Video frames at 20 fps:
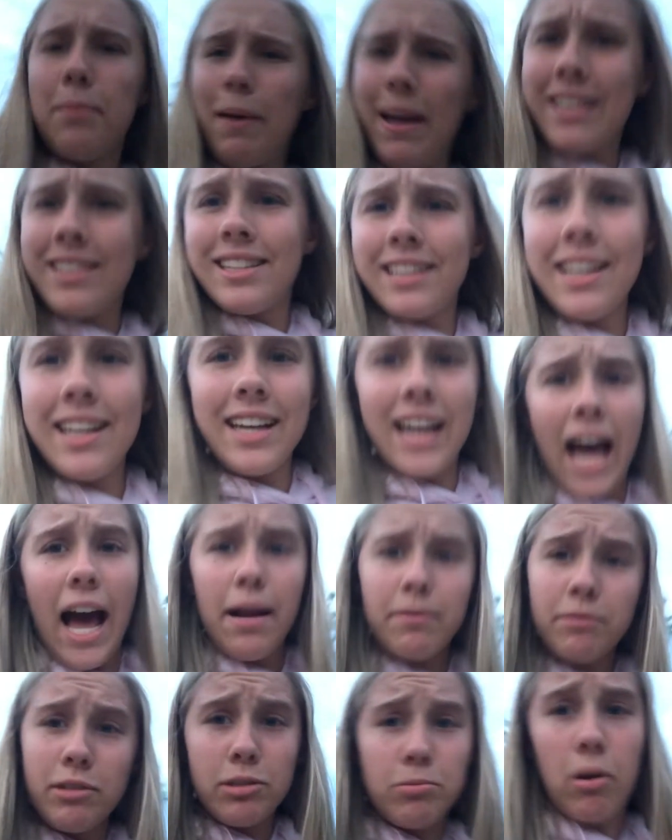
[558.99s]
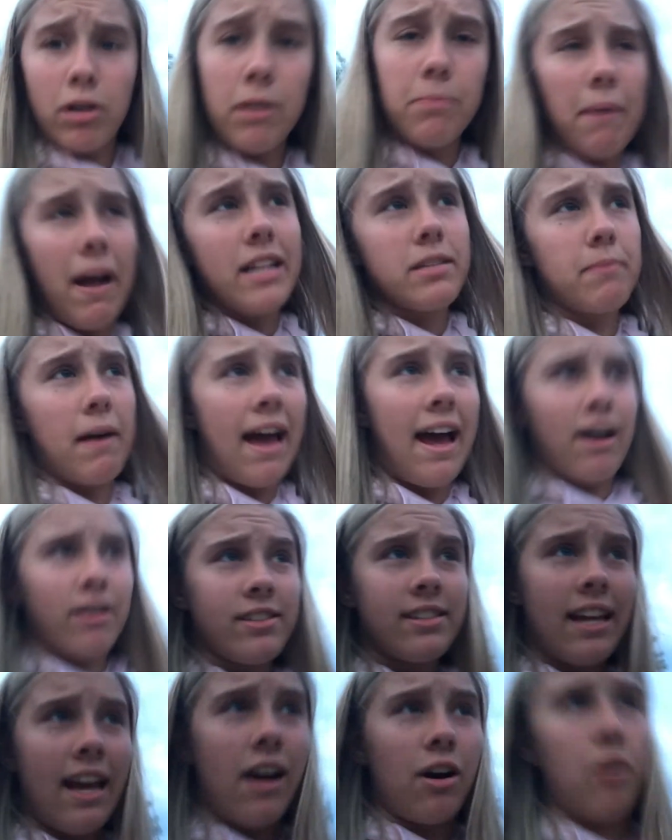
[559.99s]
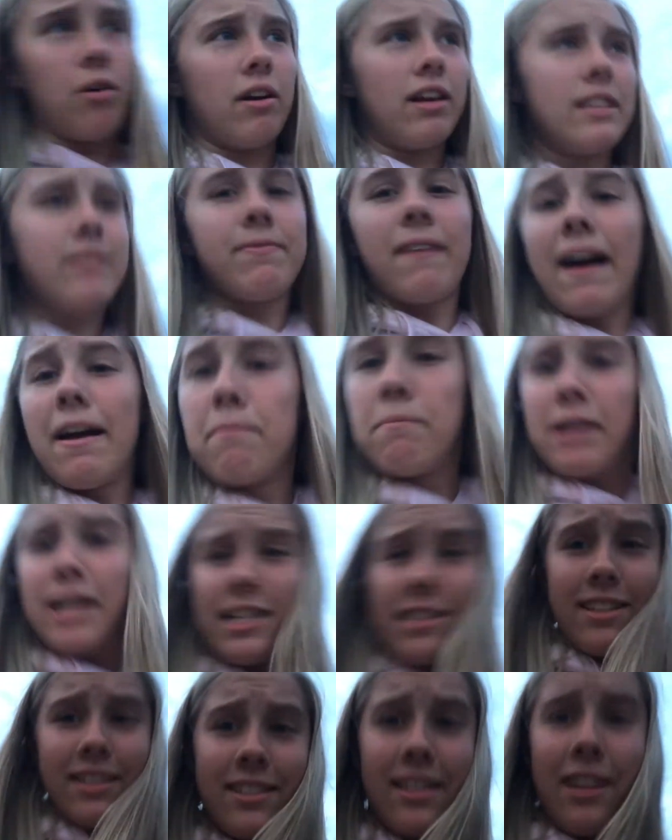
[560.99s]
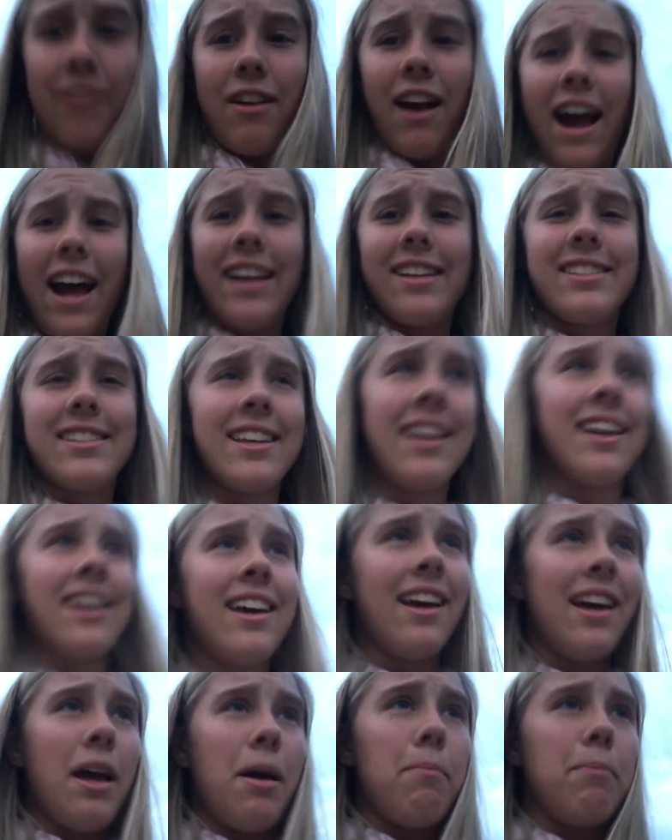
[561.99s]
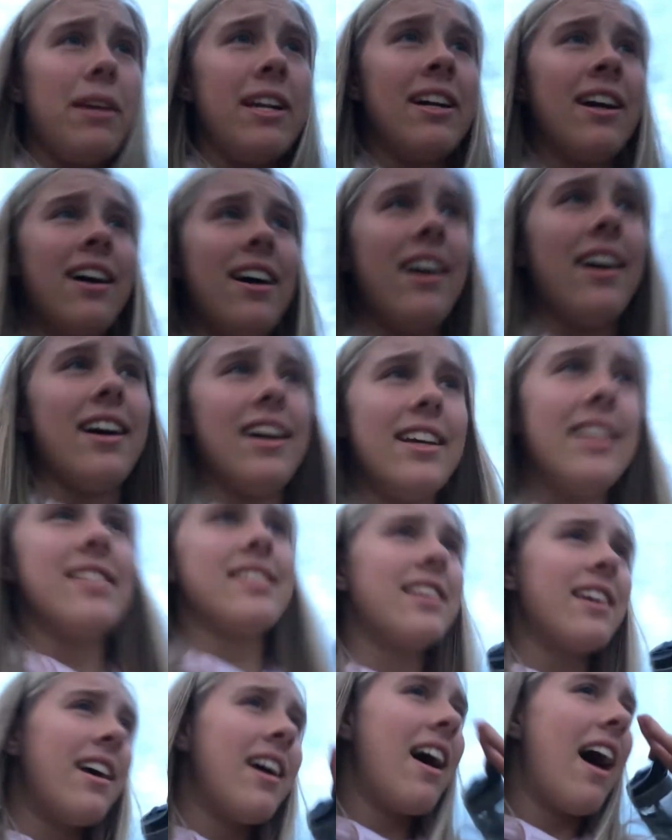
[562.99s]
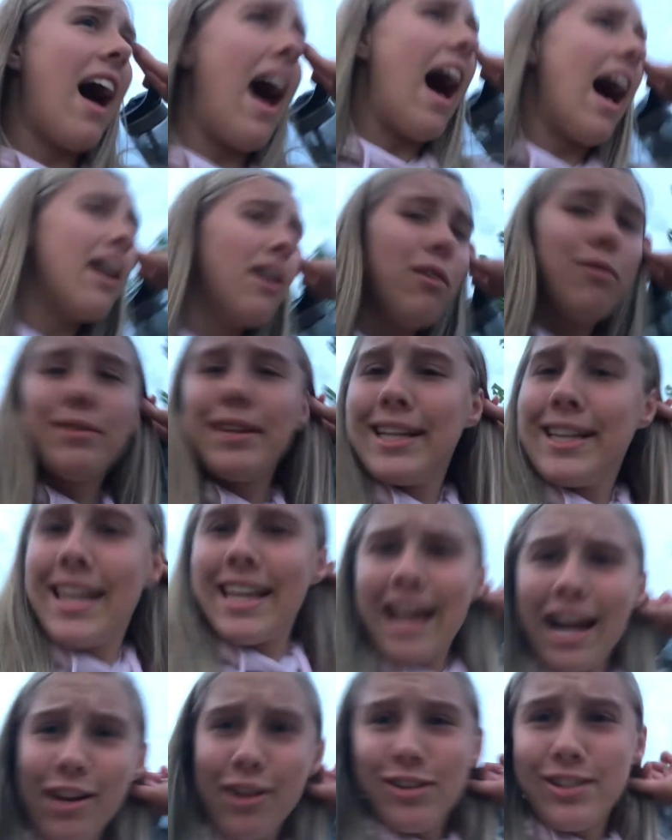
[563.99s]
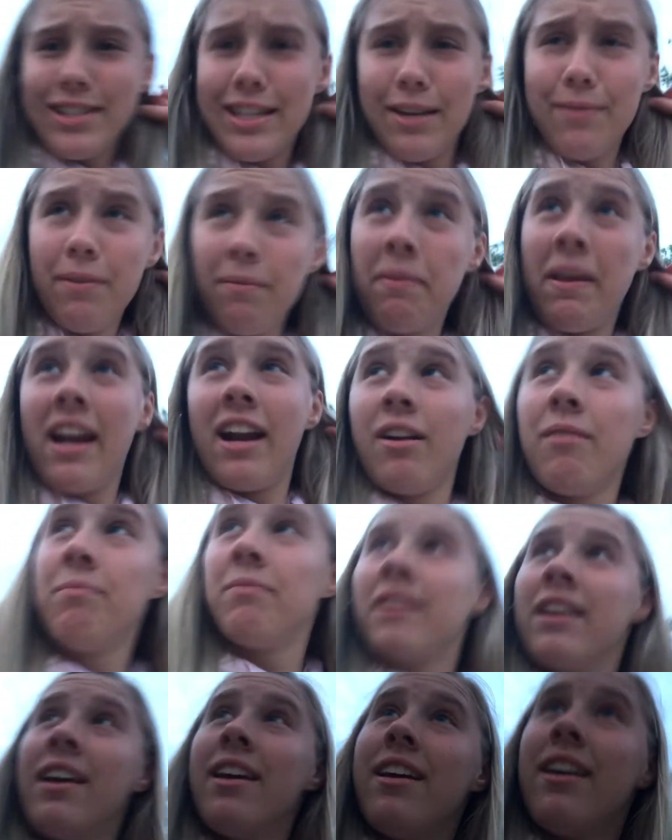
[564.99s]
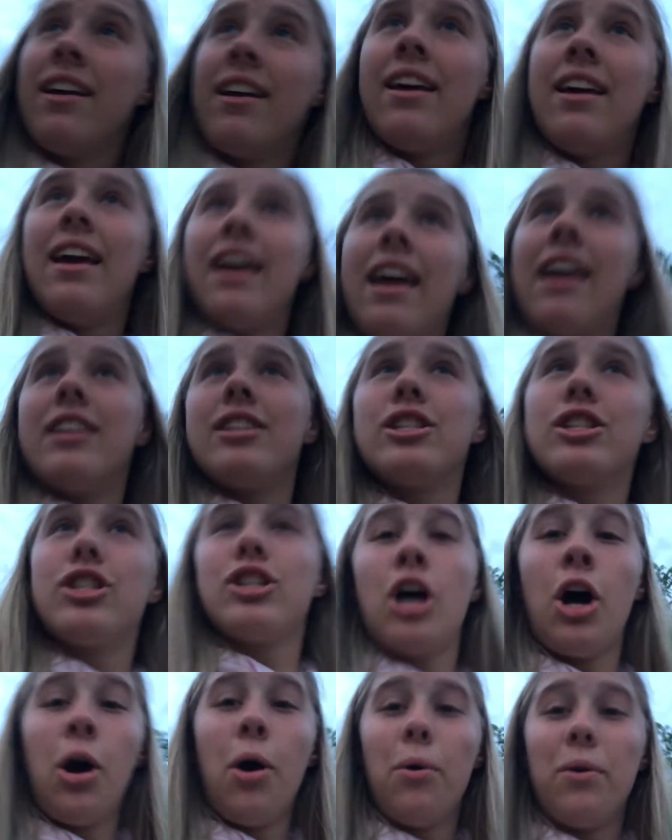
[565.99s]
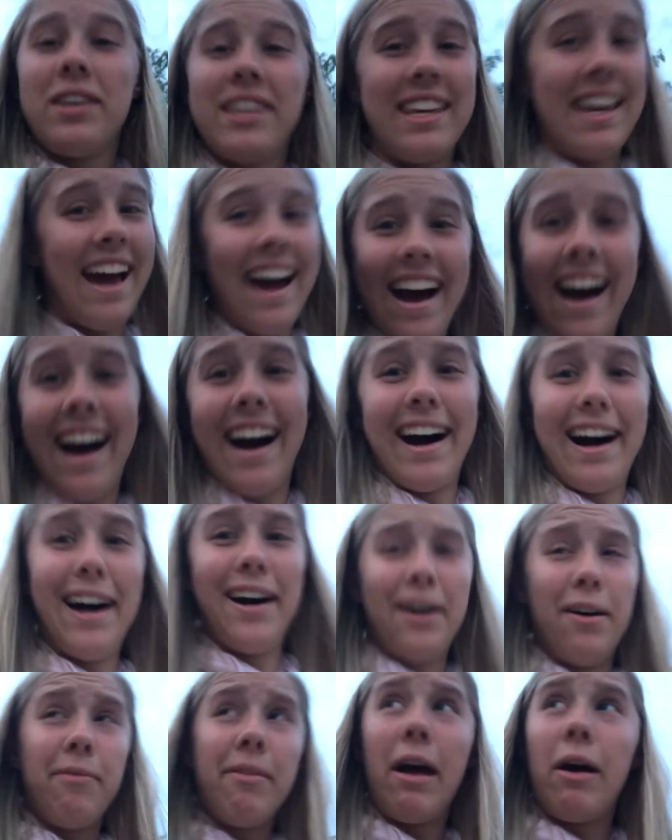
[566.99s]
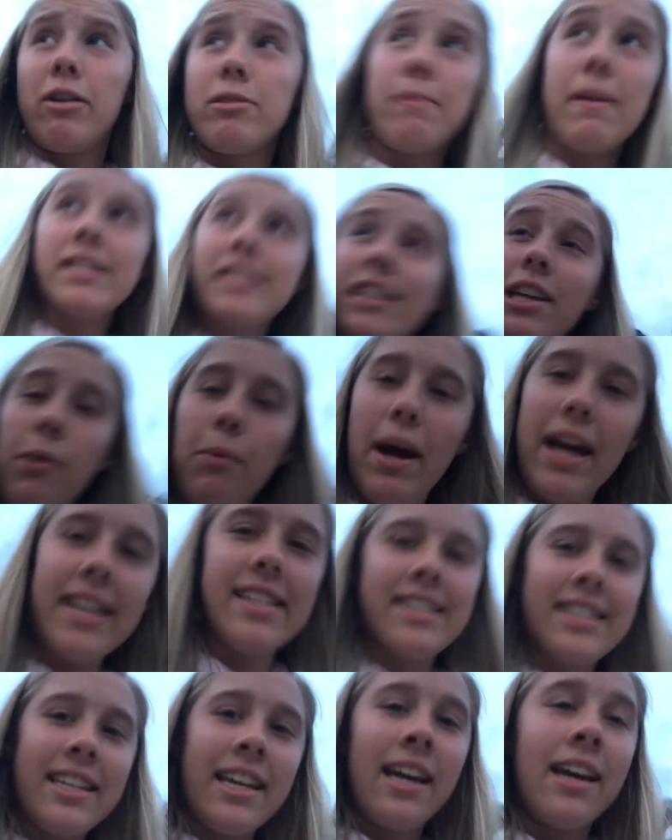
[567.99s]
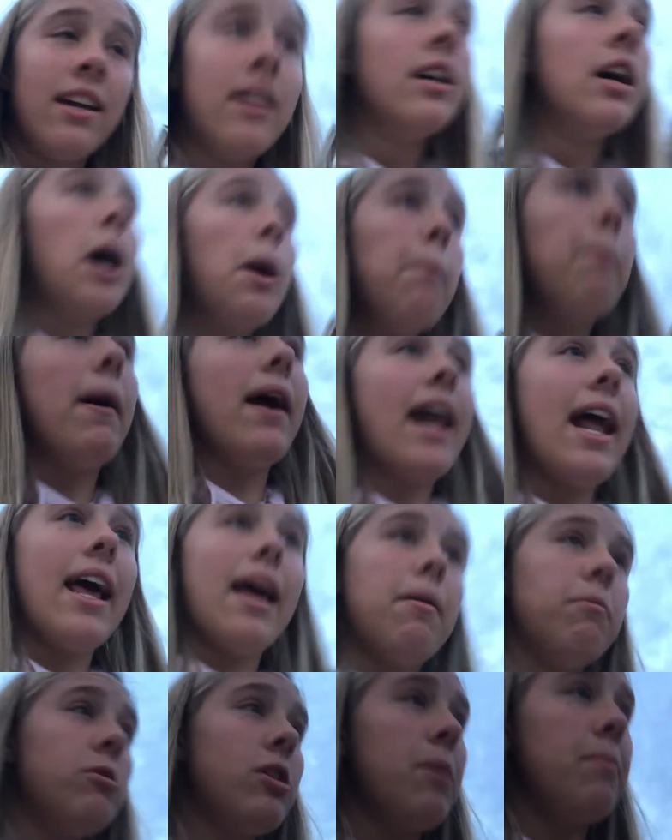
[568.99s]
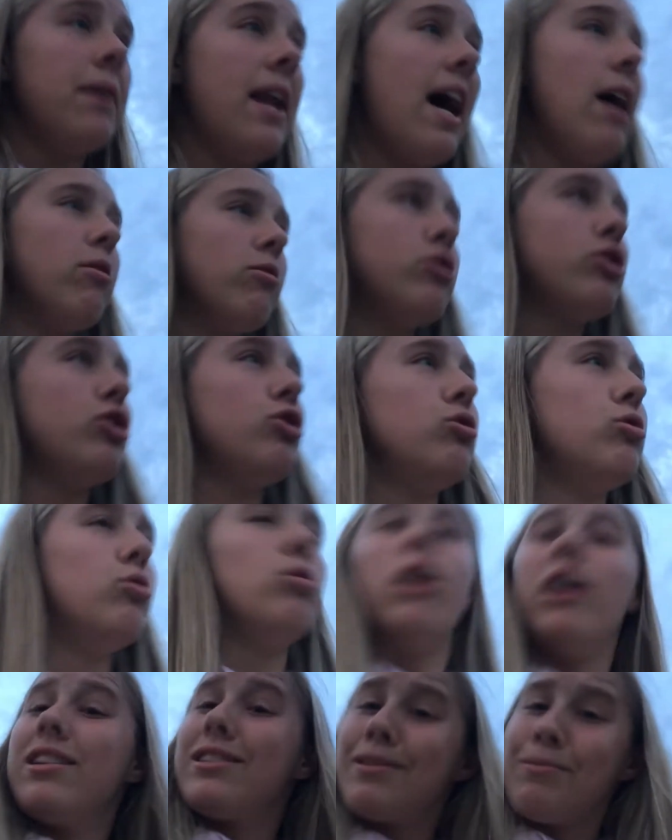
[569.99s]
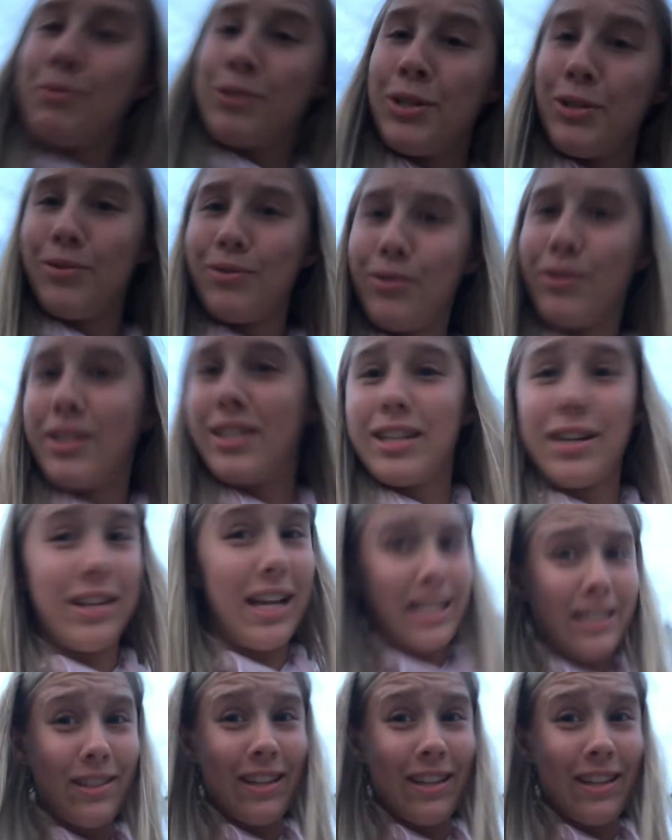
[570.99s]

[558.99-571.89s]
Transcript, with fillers: basically, I'm just walking back to my house now. It's 5 minutes to sunrise because I don't think that I could see it from there. So yeah, that was basically a waste, but I am jamming out to some tunes, so that's